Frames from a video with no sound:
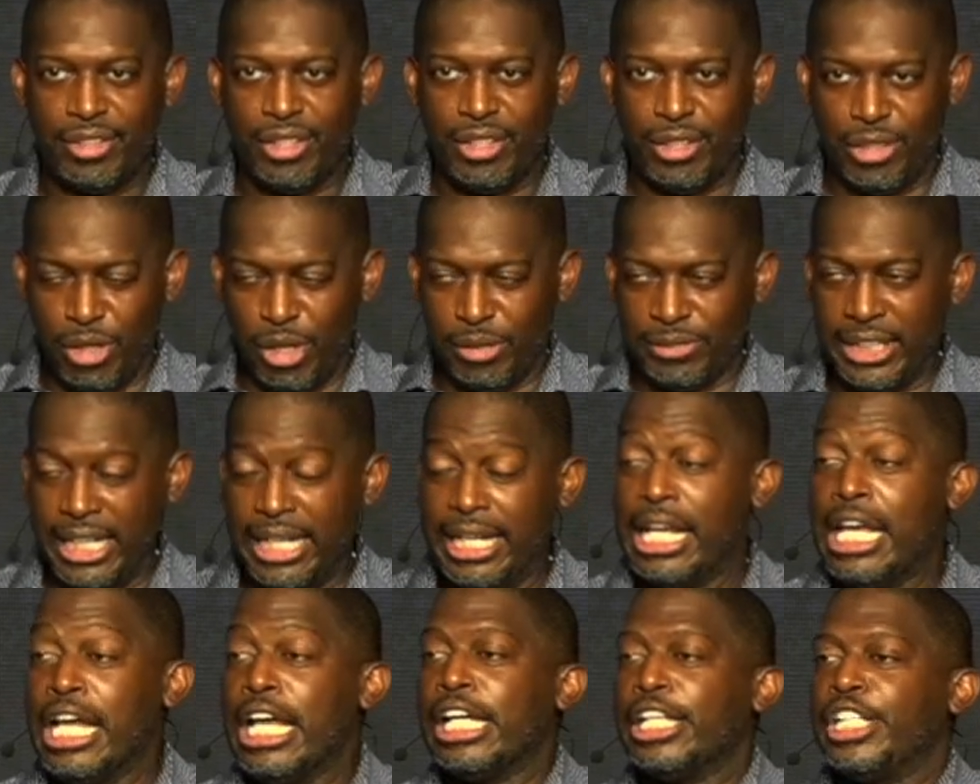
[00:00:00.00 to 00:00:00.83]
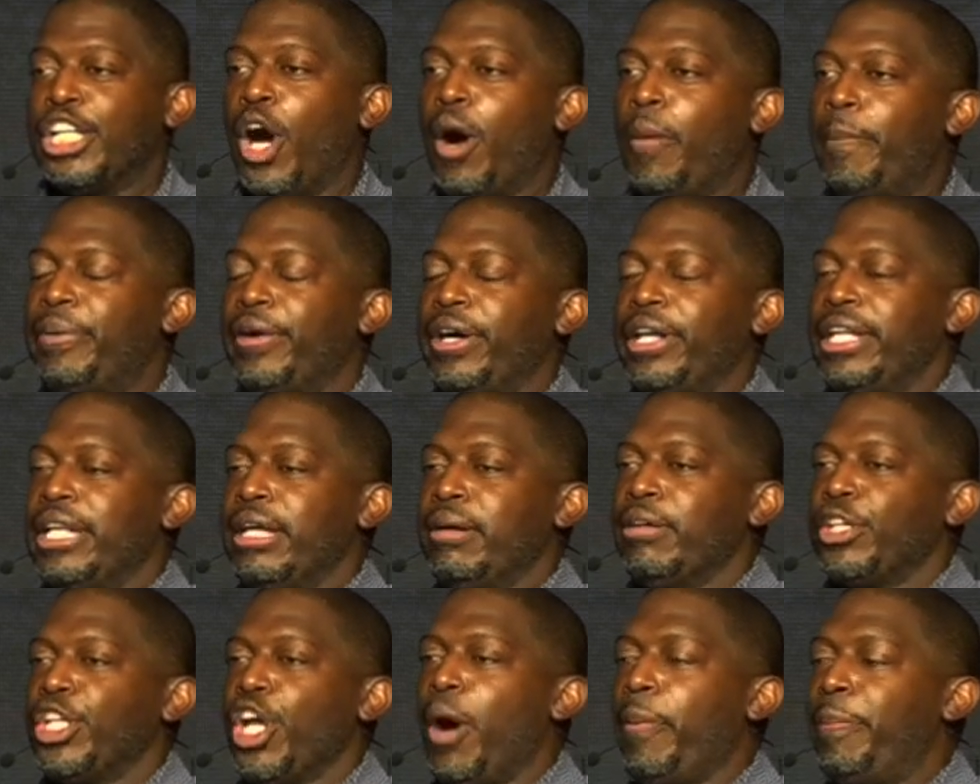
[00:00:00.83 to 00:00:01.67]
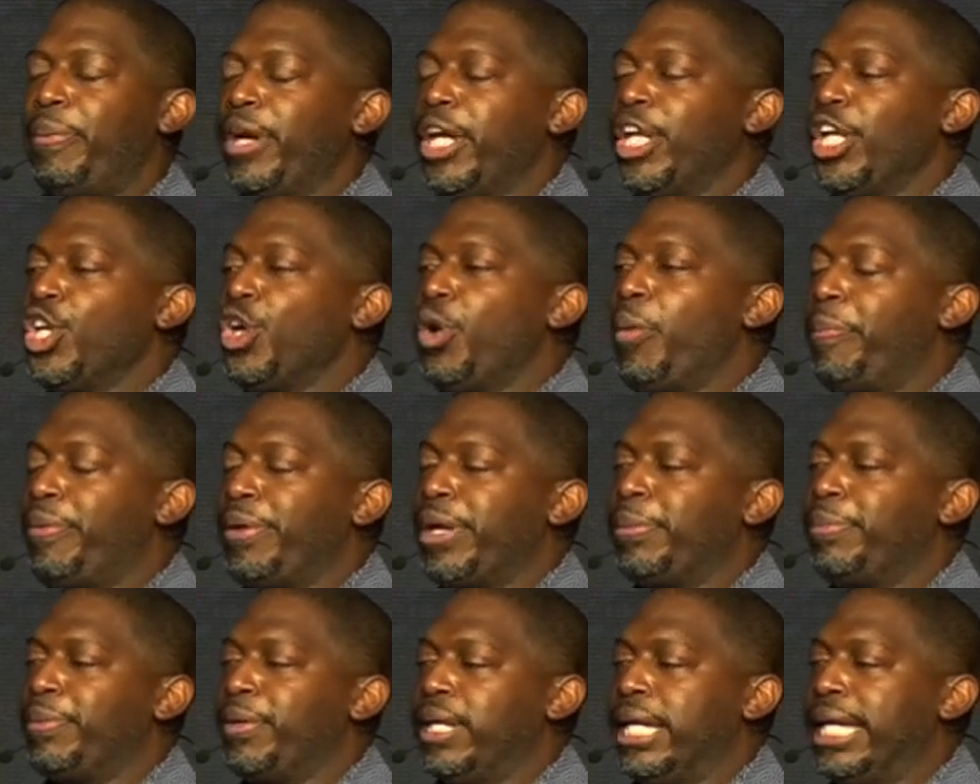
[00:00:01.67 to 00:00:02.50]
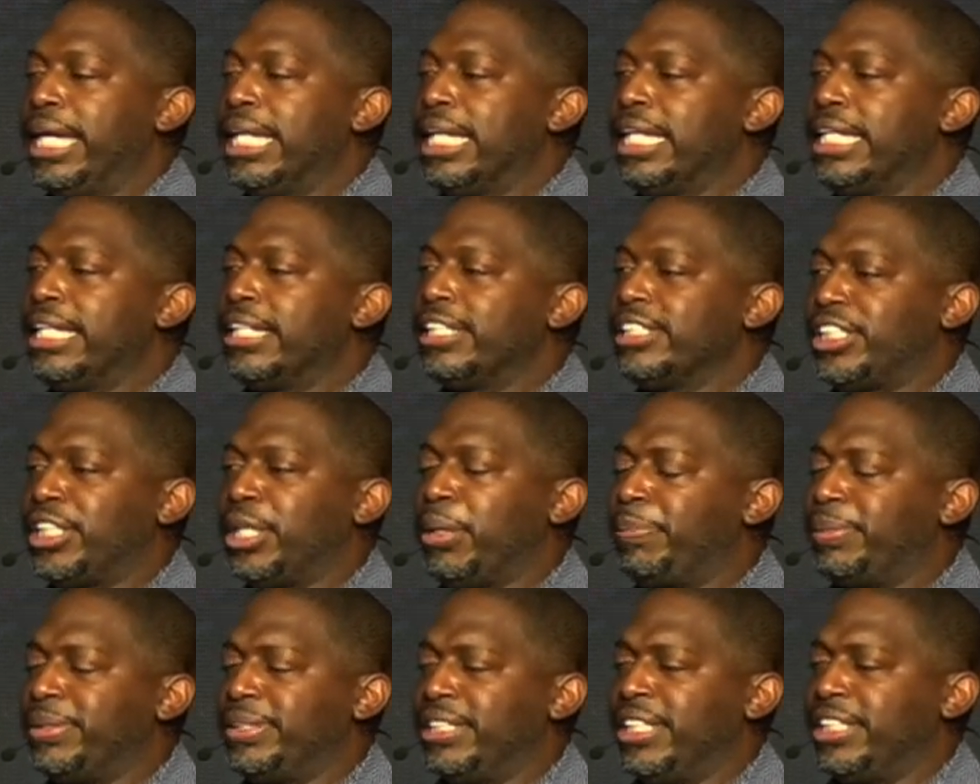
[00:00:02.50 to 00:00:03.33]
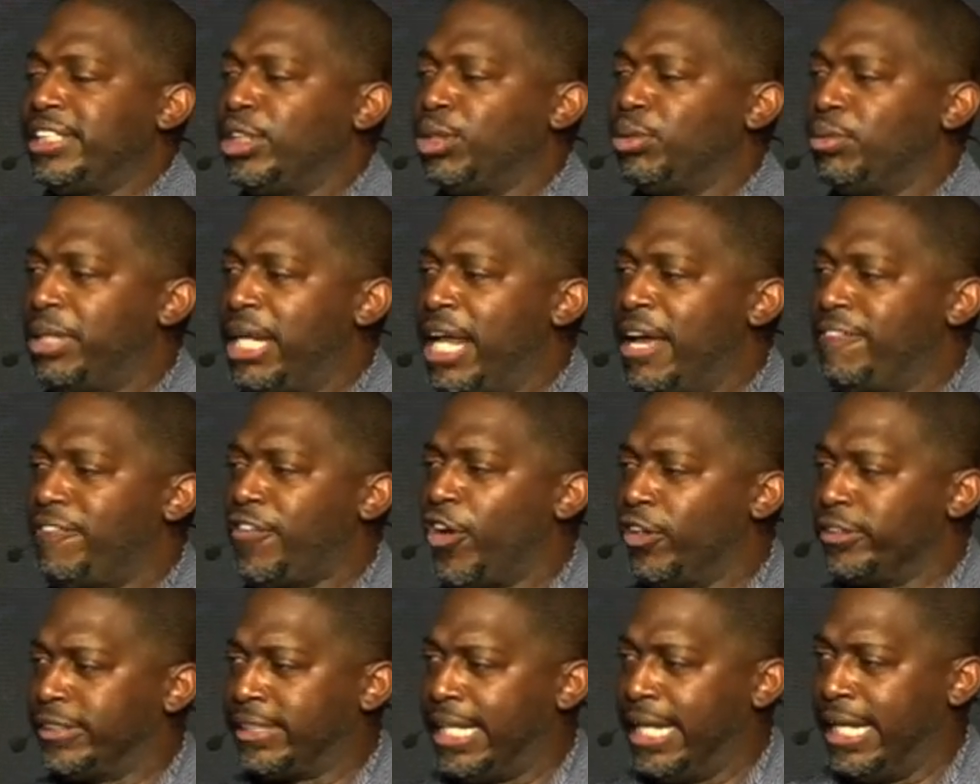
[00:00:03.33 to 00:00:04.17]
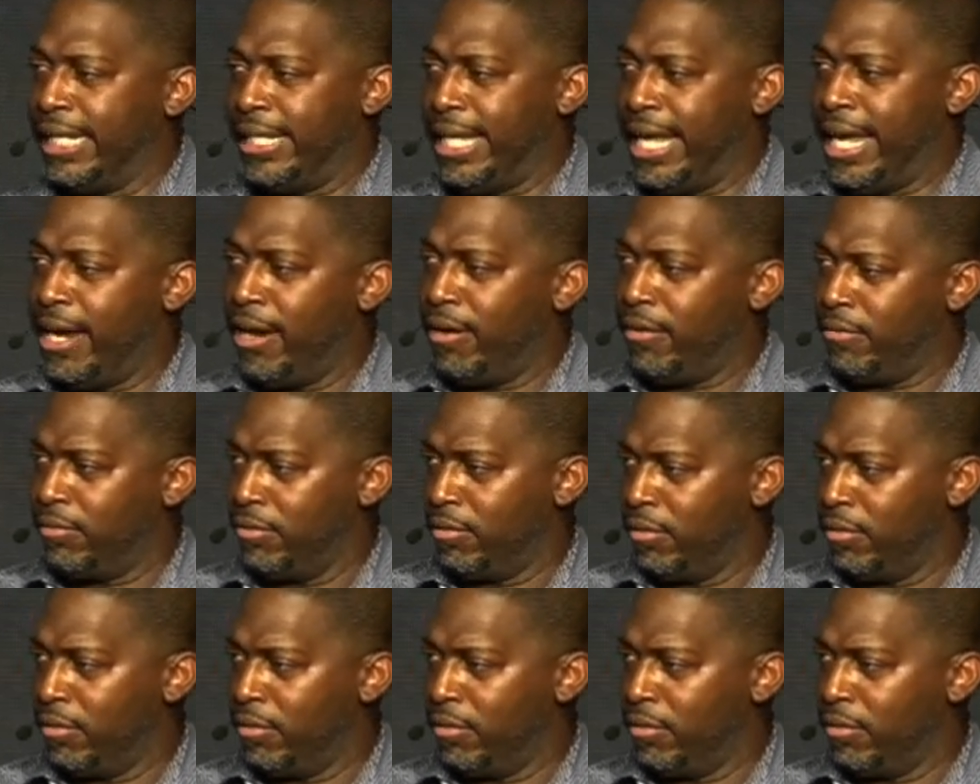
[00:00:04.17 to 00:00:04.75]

You know what I'm saying? Don't put them, don't put new people in leadership positions when they first get there.